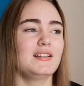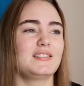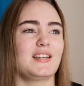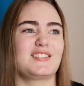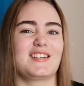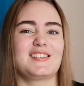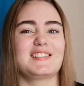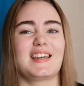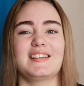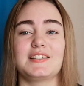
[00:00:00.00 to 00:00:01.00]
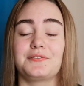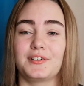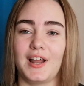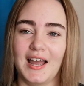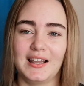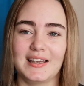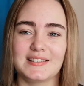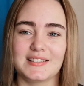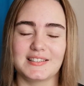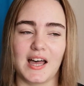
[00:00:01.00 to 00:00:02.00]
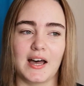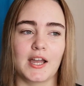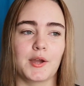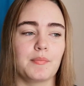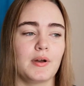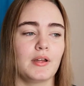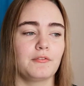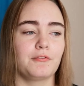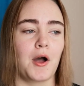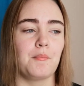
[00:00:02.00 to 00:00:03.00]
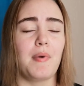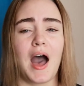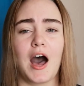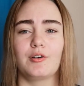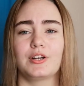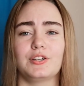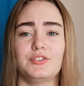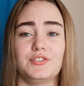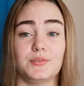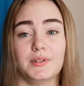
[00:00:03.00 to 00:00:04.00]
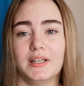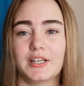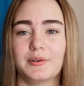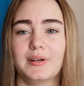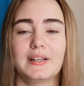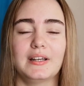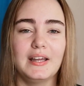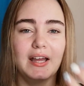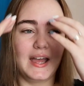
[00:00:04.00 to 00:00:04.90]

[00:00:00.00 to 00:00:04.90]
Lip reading: such as like a different highlighter type from powder to liquid,